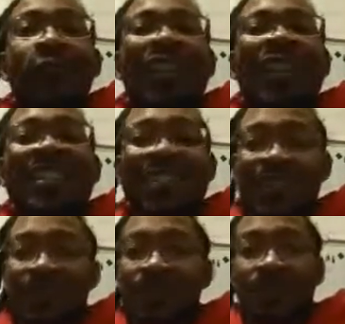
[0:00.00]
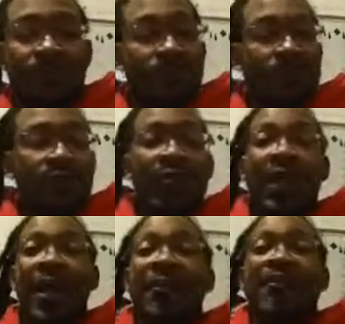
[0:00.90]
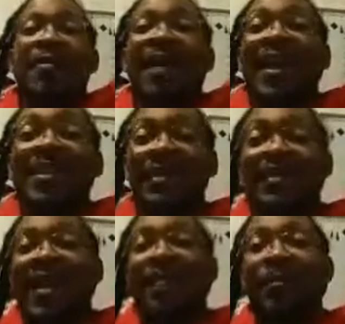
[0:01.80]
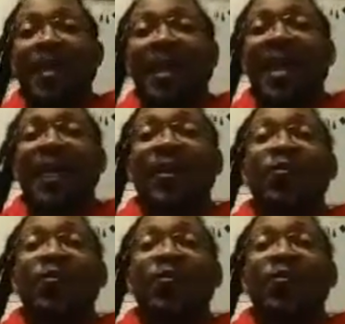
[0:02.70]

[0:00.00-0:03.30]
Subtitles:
you to listen. Now, this is my last example. Then I got to